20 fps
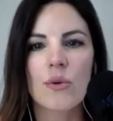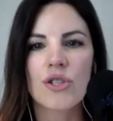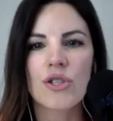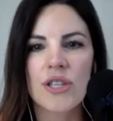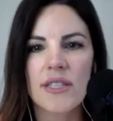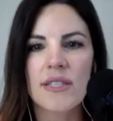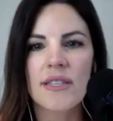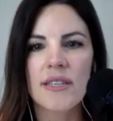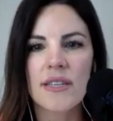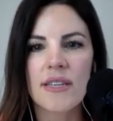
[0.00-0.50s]

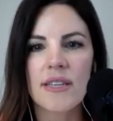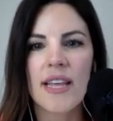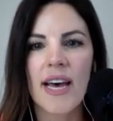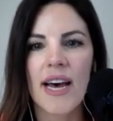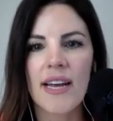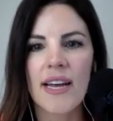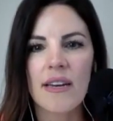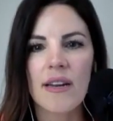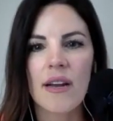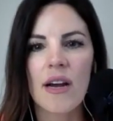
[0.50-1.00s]
just
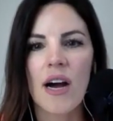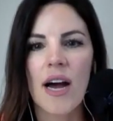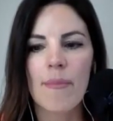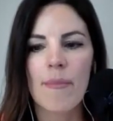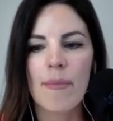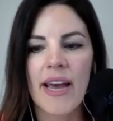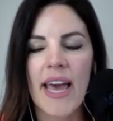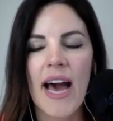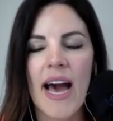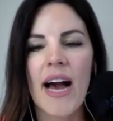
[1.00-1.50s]
that,
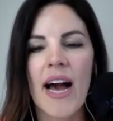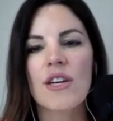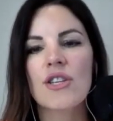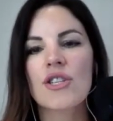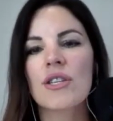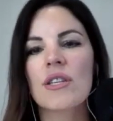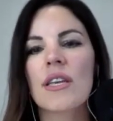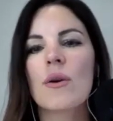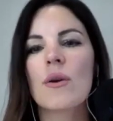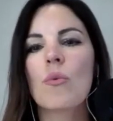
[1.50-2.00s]
am I
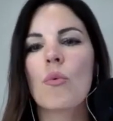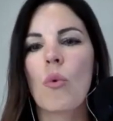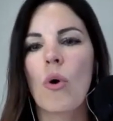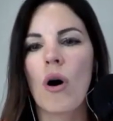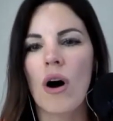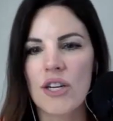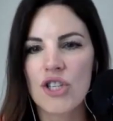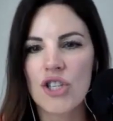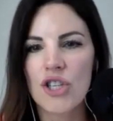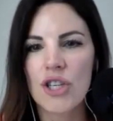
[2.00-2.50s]
actually
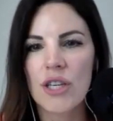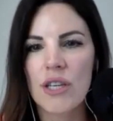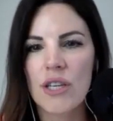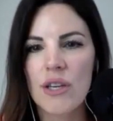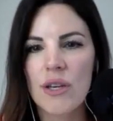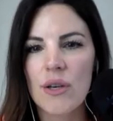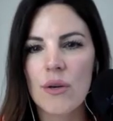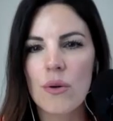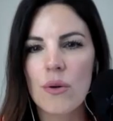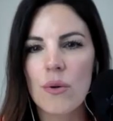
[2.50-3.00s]
watching
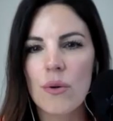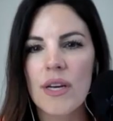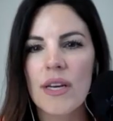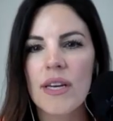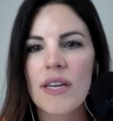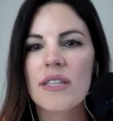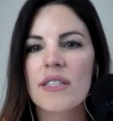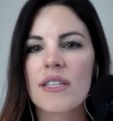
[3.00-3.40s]
you